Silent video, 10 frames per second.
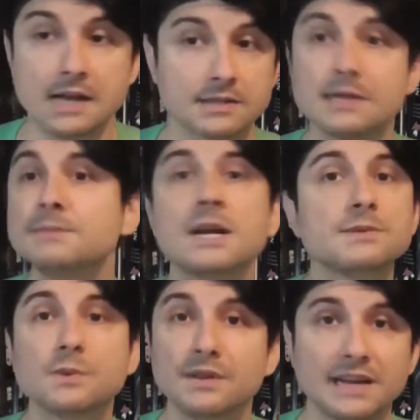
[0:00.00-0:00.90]

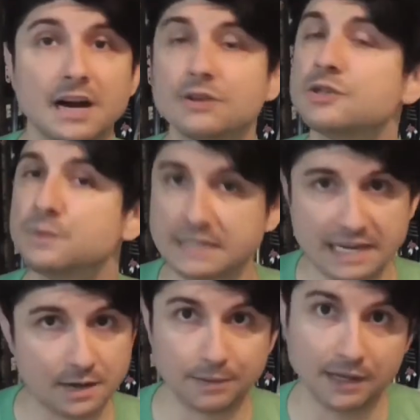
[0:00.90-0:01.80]
Sometimes one of the characters would
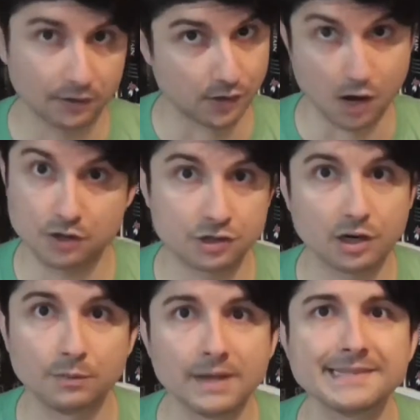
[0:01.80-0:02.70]
take up like
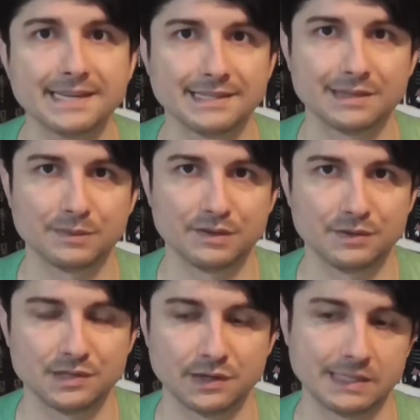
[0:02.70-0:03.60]
long-term residence in one of
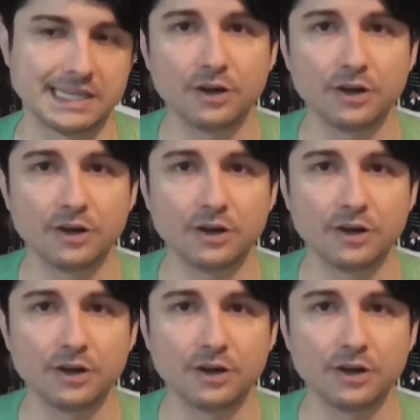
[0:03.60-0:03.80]
those series.